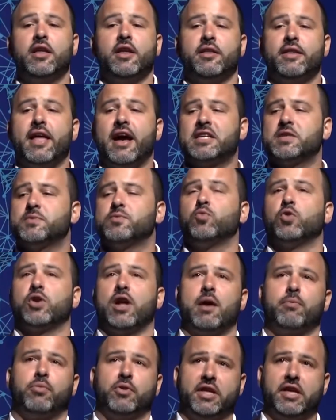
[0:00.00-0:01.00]
Next, what
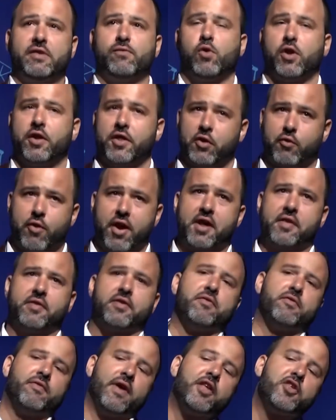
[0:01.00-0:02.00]
I believe one of the greatest
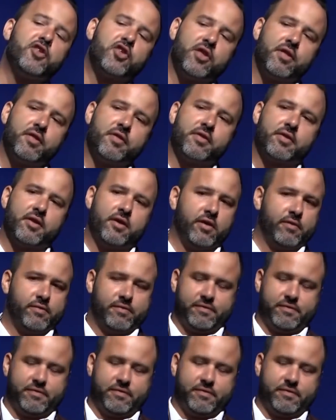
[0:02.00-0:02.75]
inventions